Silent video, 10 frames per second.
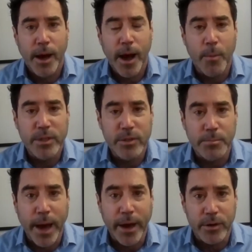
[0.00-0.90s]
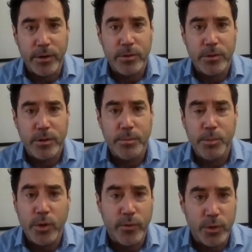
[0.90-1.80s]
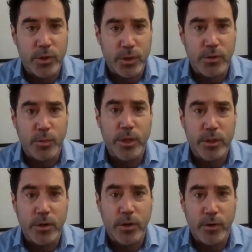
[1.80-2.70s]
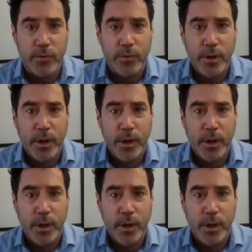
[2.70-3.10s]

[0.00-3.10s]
how much it matters to the beautiful children we serve